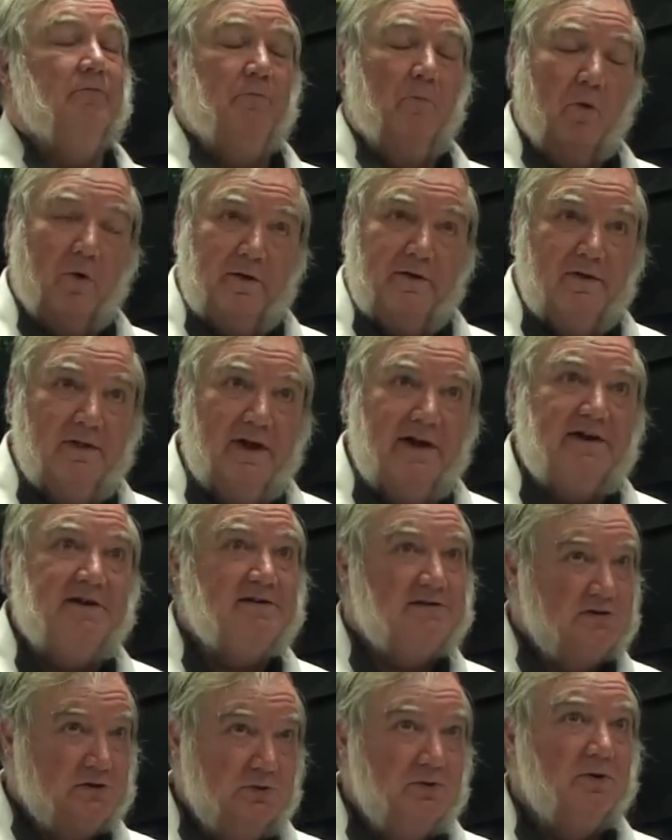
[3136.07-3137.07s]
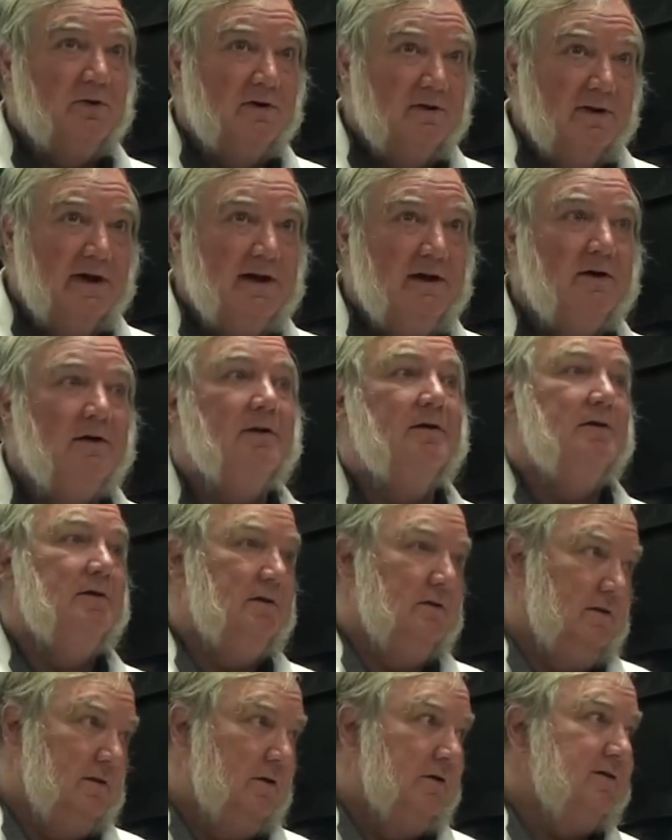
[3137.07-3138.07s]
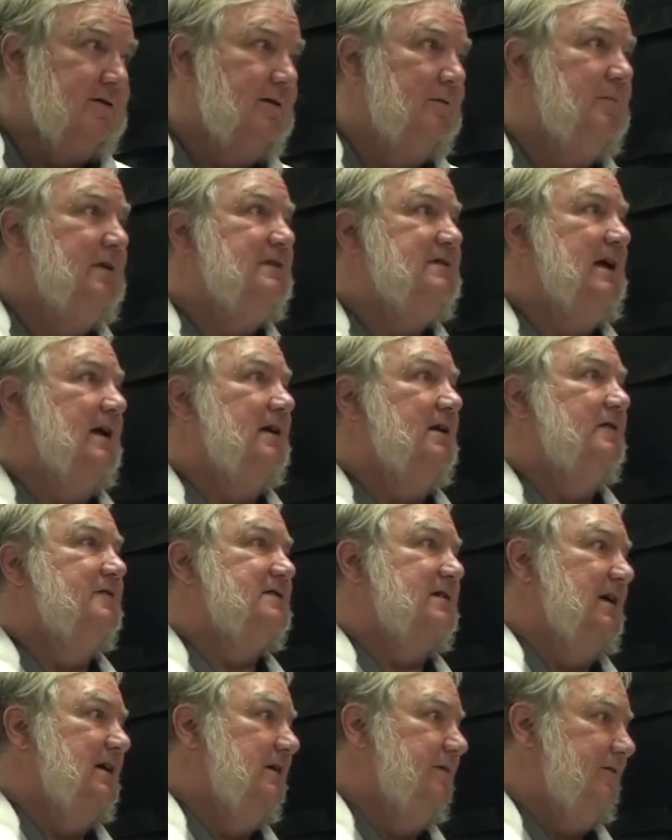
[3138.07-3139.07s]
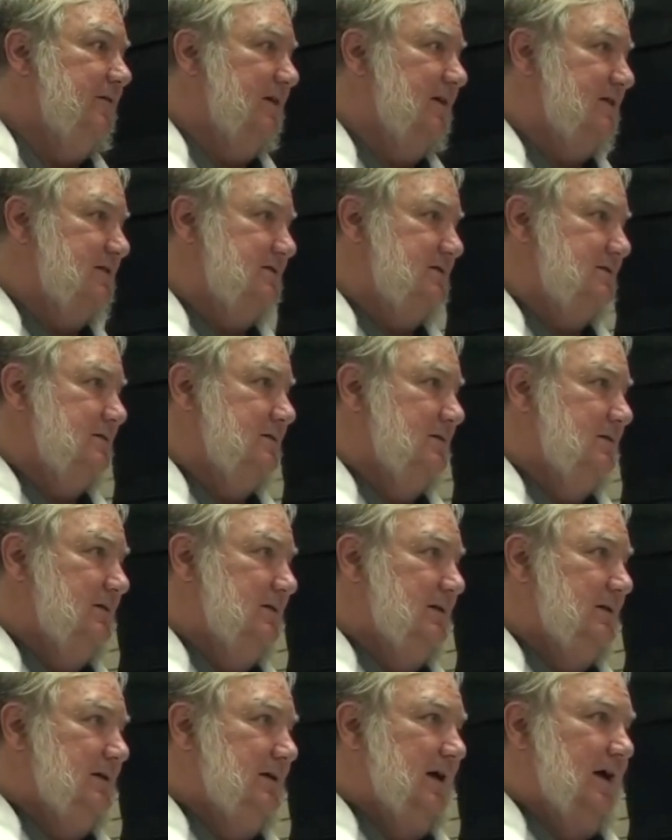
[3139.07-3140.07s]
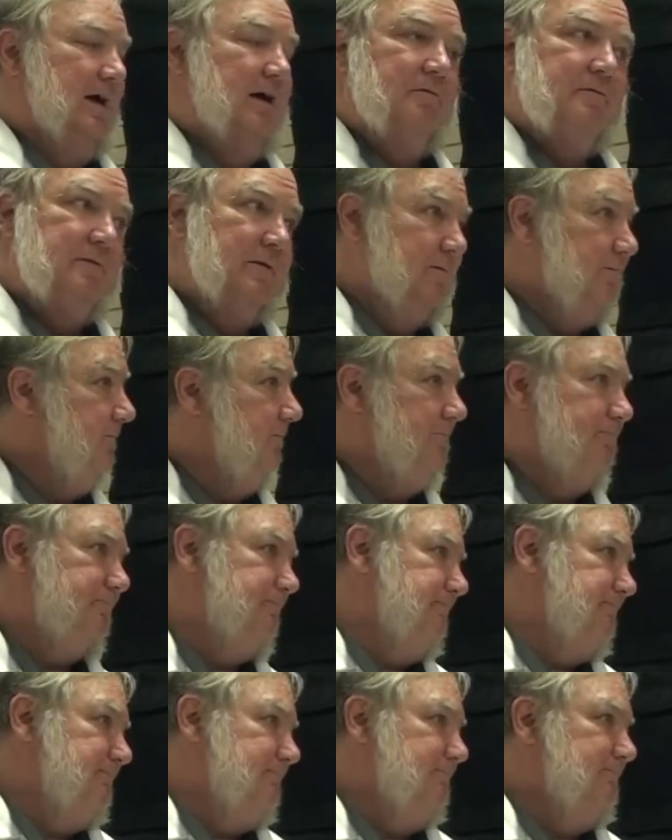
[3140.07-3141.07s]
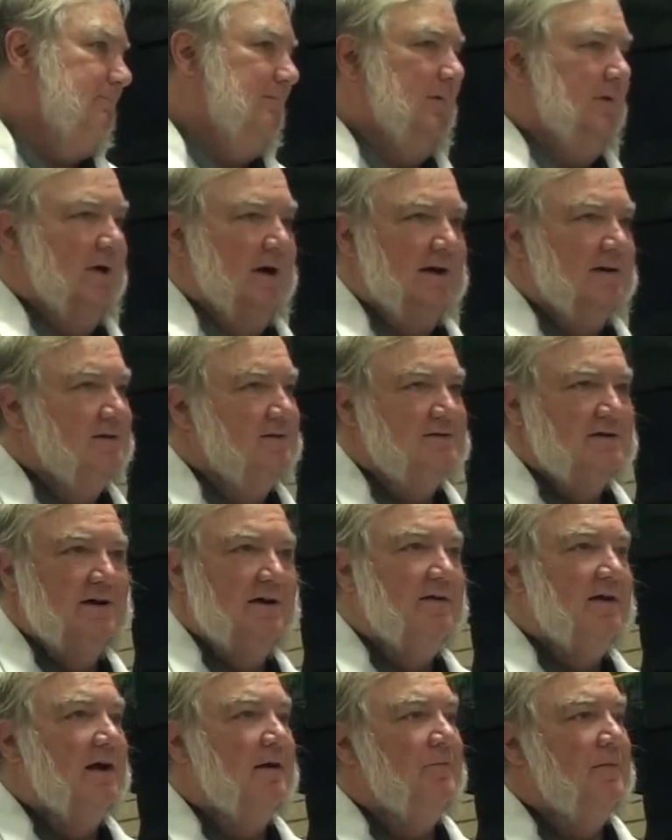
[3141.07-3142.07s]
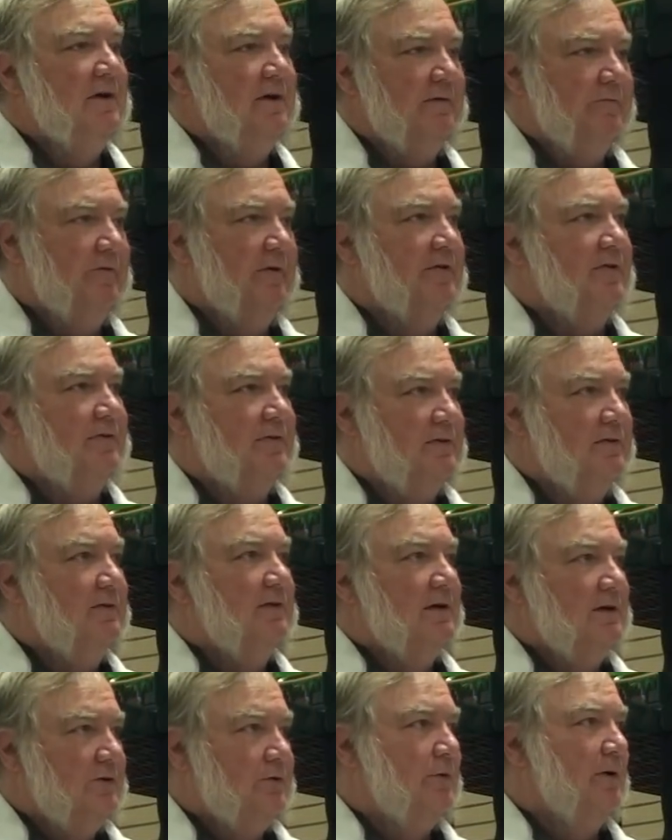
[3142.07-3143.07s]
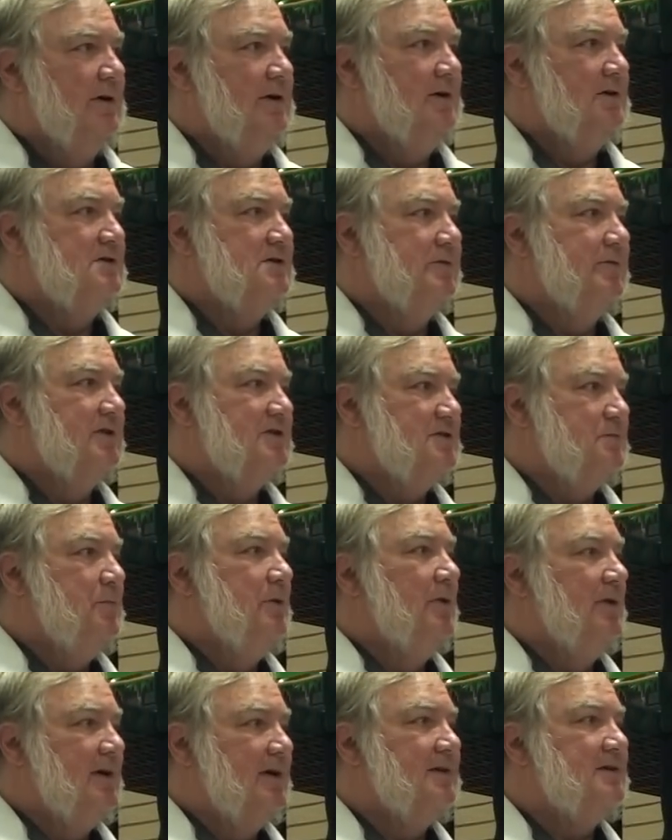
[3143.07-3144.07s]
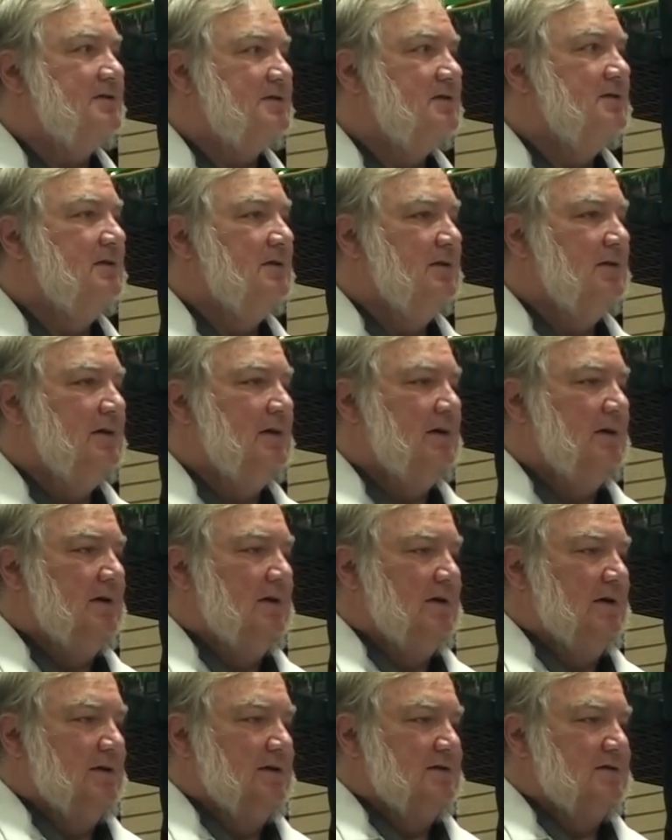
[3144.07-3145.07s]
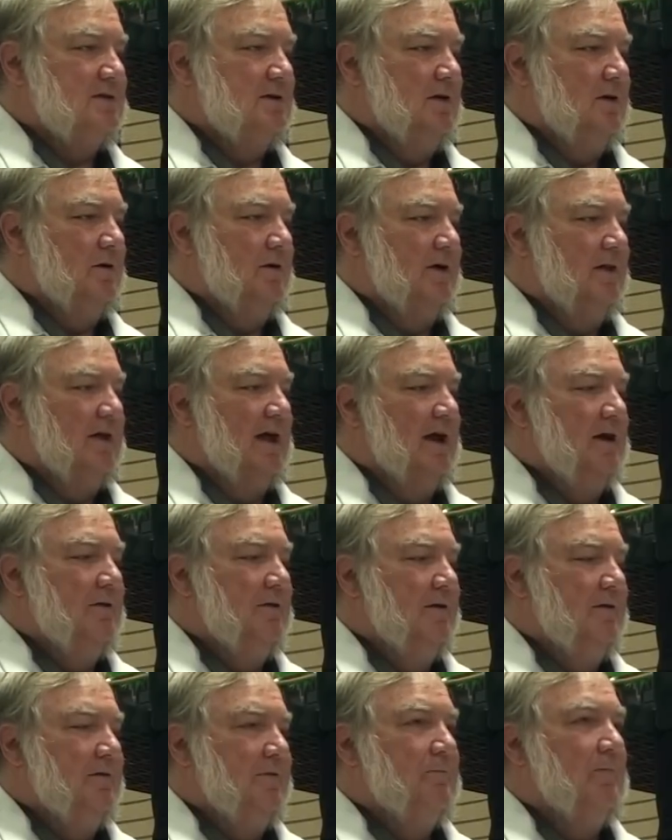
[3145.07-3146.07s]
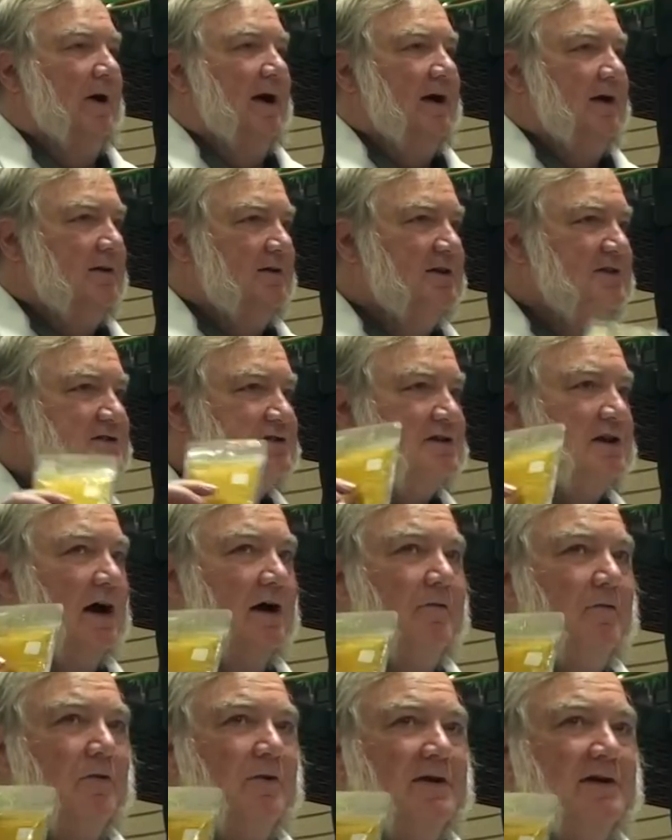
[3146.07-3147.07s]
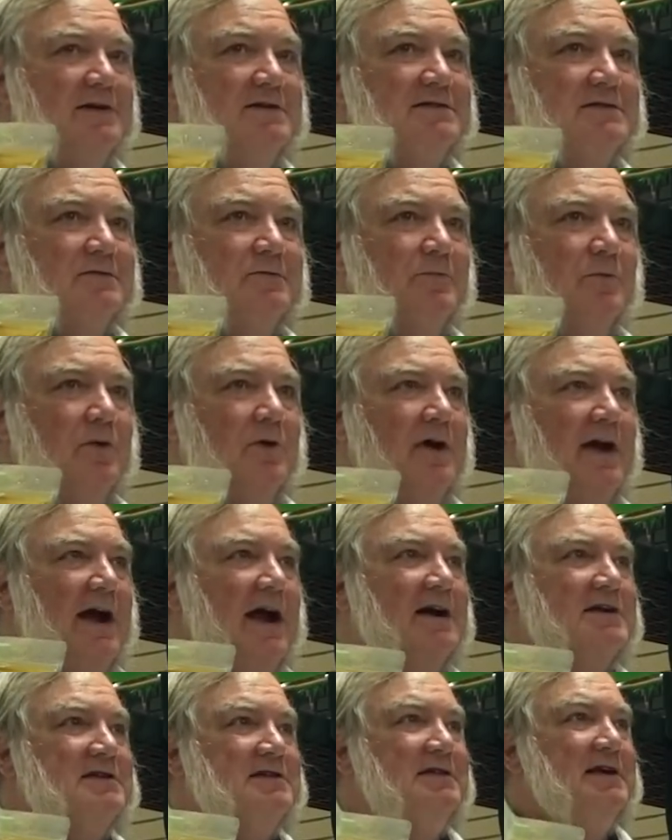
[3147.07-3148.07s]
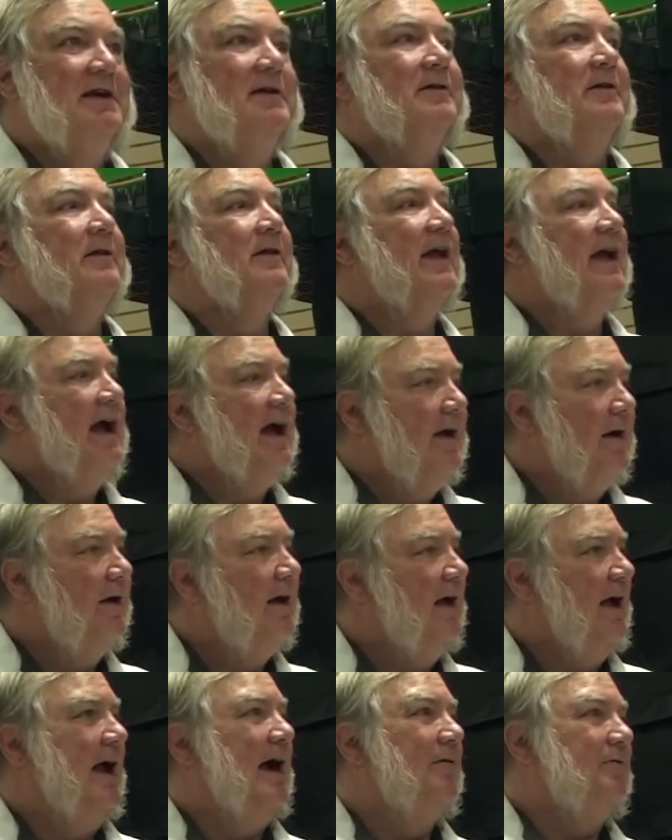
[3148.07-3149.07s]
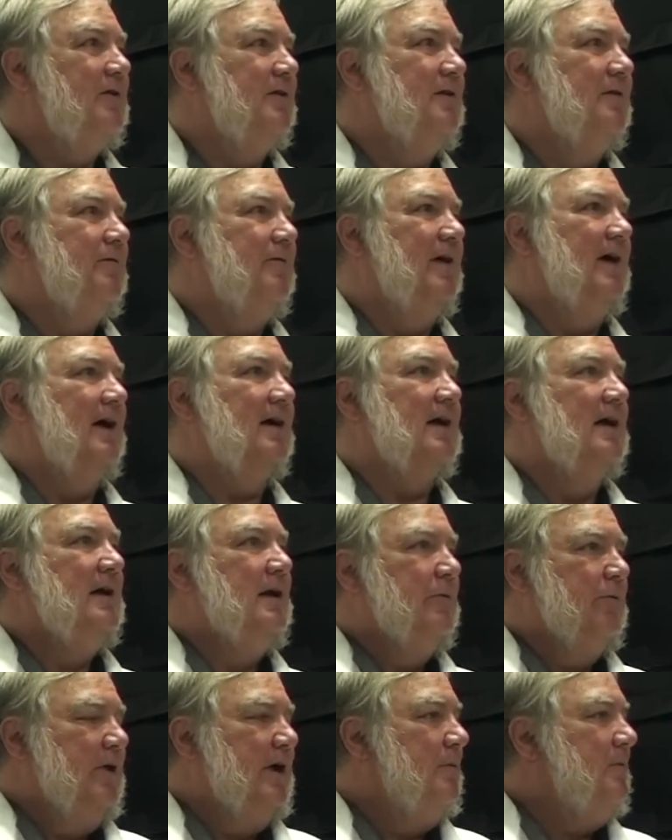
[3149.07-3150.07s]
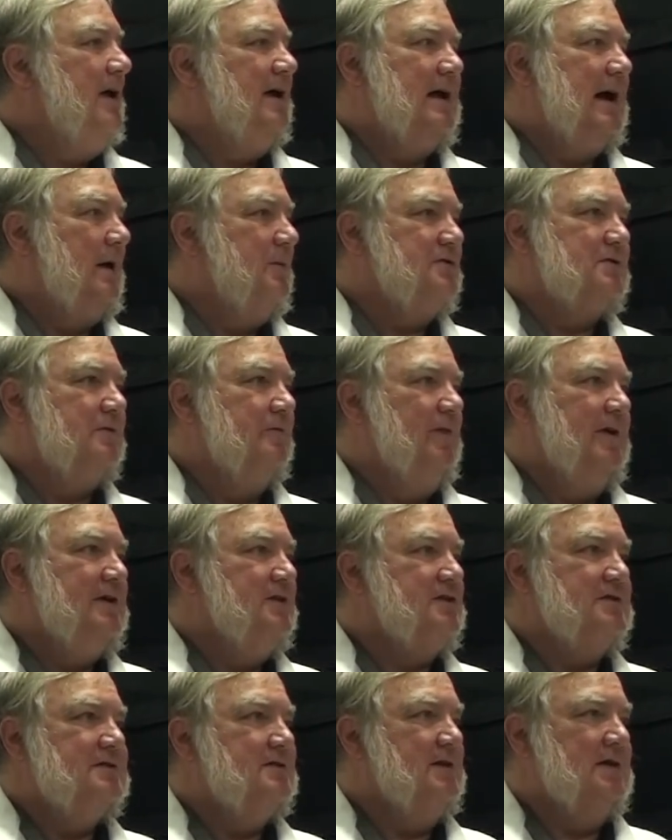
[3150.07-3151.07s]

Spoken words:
more than likely, sooner or later, there's going to be negative side effects. I can say that with 20 years of experience. So a lot of my discoveries were accidental after the fact, when I made observations